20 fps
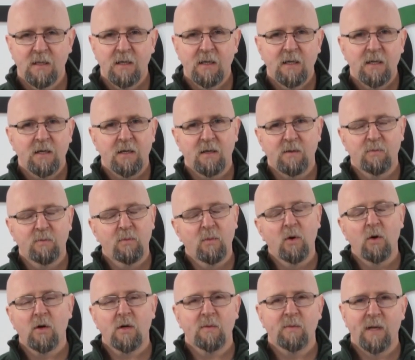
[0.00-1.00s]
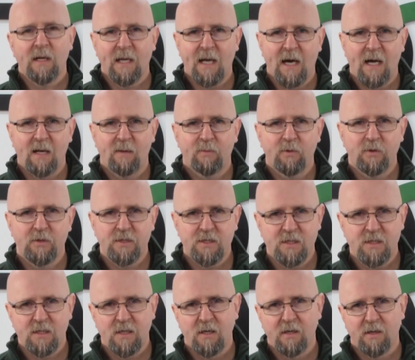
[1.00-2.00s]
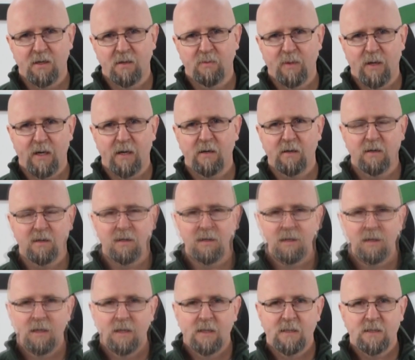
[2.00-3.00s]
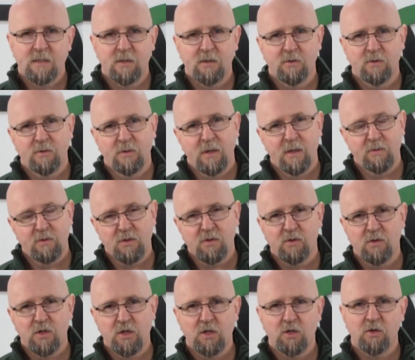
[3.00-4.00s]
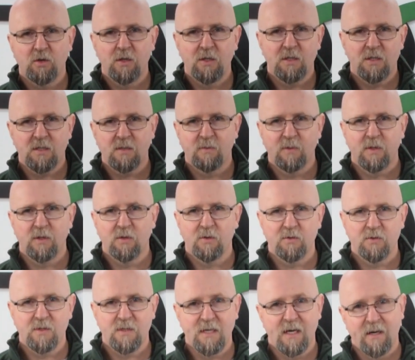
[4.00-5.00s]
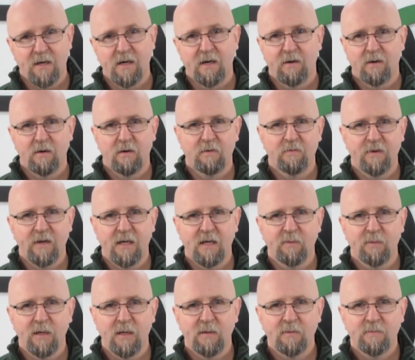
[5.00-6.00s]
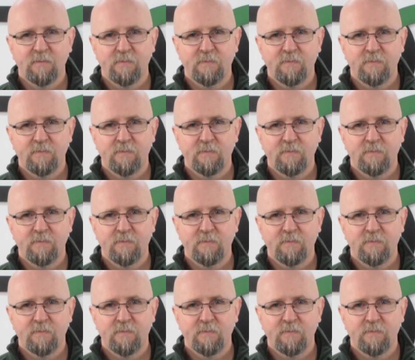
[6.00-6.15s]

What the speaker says: There are multiple calipers on the market, so I'm just going to show you some of those that are available.